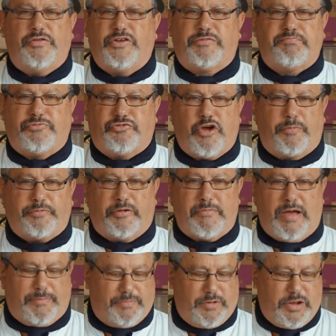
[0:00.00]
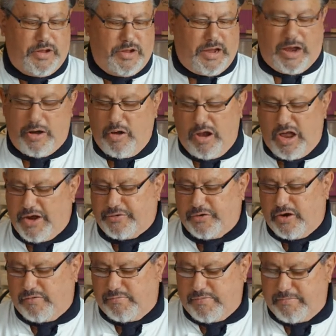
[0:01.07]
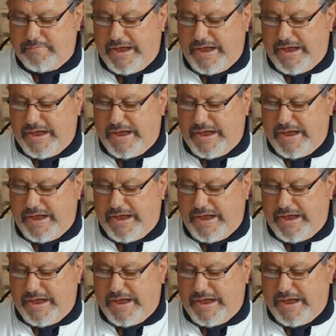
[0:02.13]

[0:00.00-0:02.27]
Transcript: and just chopped them up and all I do with my